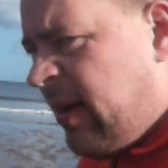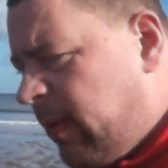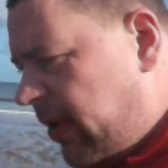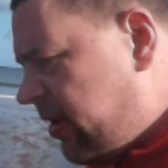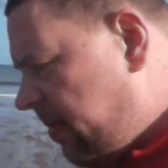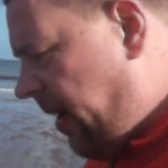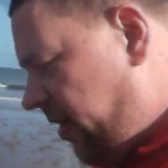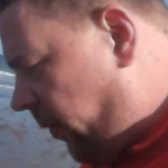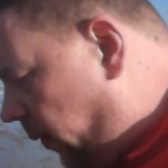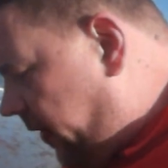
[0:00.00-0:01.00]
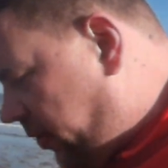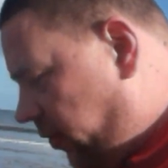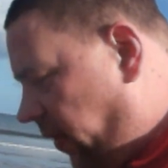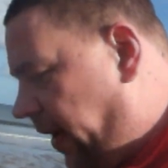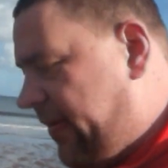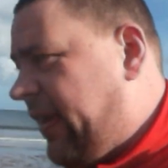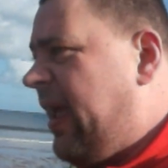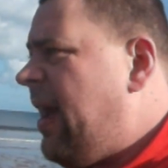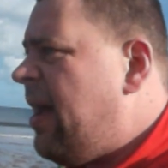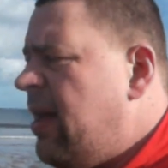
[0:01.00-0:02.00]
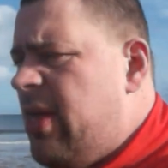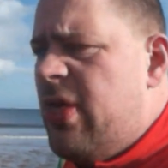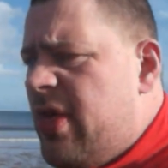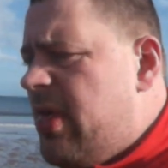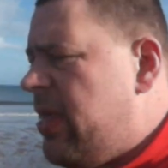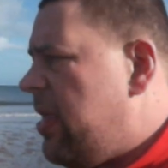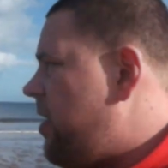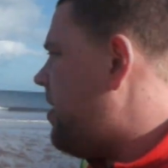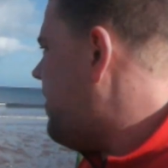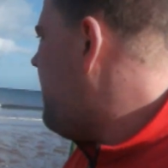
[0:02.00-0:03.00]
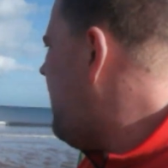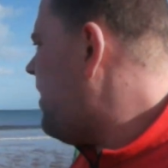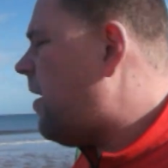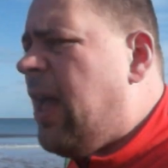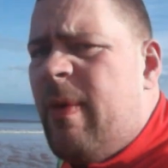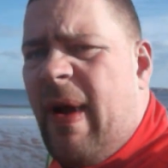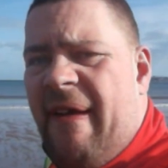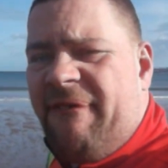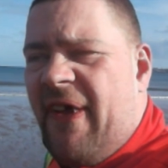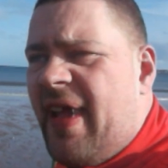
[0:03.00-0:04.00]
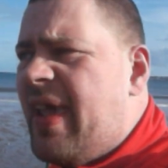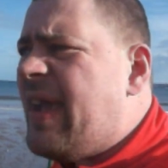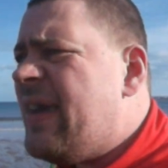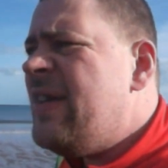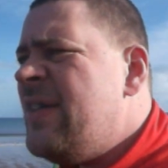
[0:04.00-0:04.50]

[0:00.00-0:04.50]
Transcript: No wonder, mate, the water's all rising in here. Ugh, I don't like wet feet.